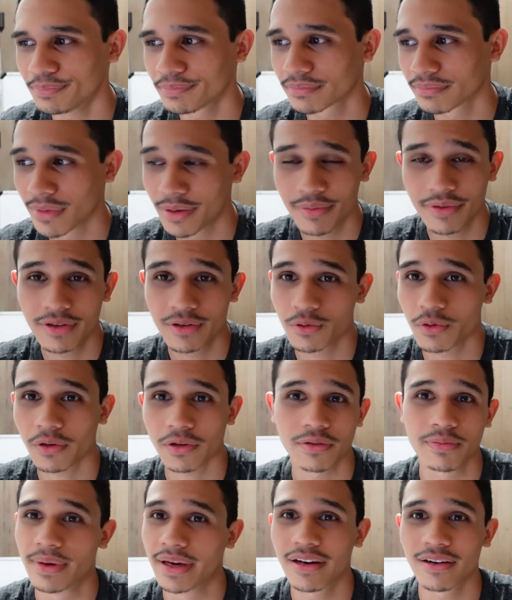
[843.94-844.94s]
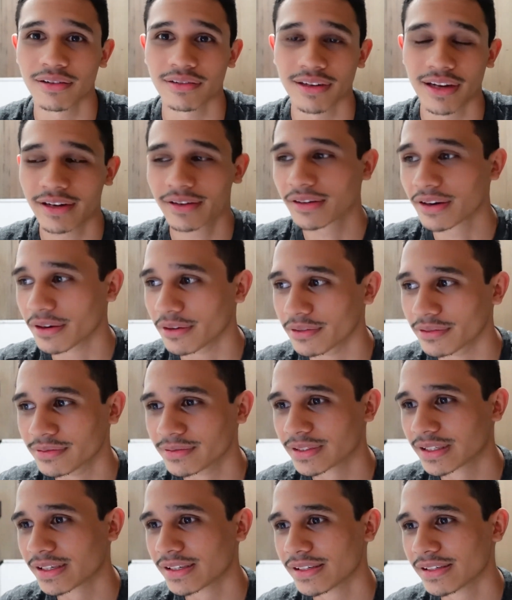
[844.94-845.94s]
Maybe this works better, I don't know.
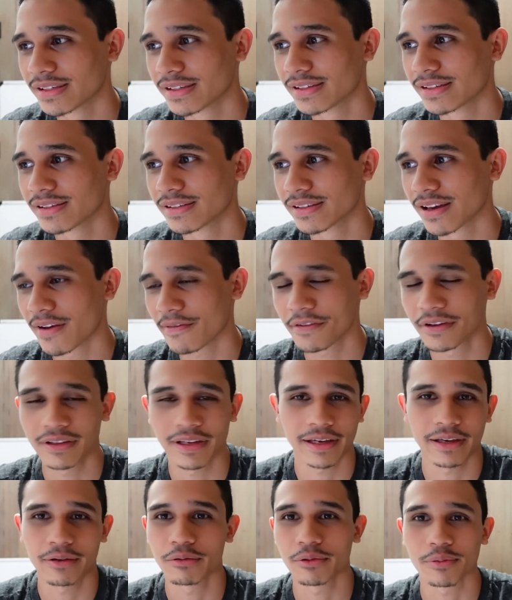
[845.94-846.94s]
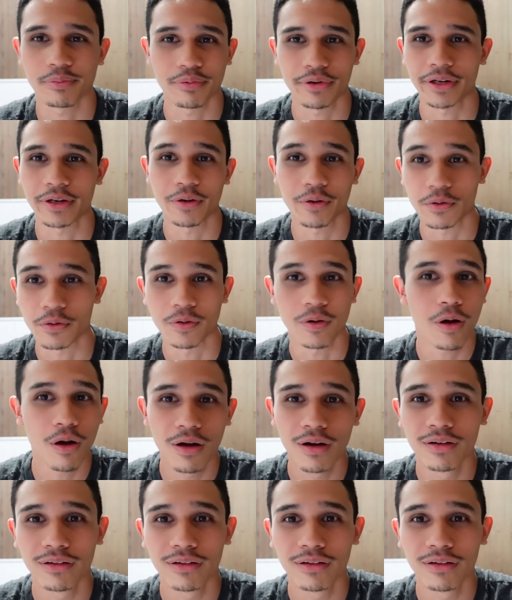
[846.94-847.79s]
I feel like it was pretty cool.